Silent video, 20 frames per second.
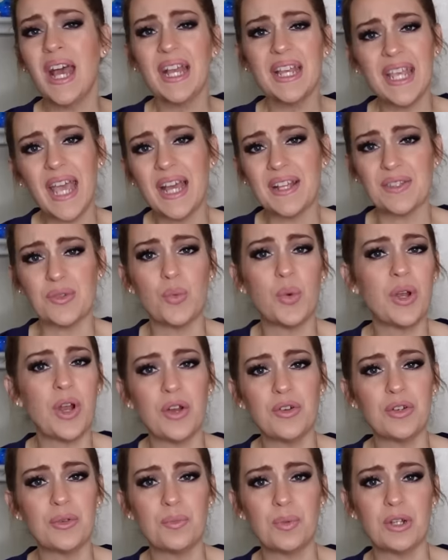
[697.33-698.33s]
Yes,
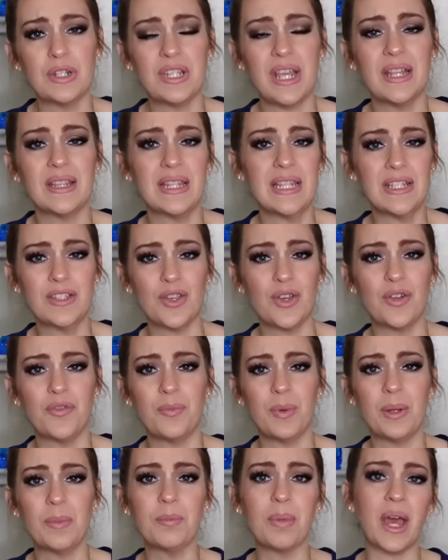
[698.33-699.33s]
100% these could have
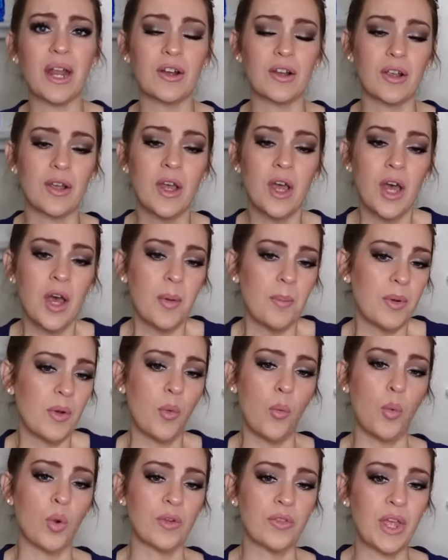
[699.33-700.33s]
been better.
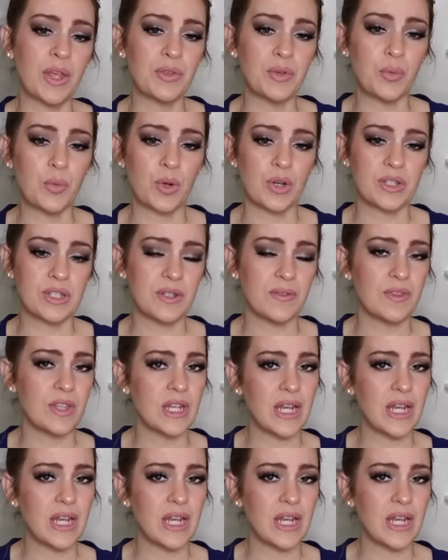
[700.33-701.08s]
But were they the worst of the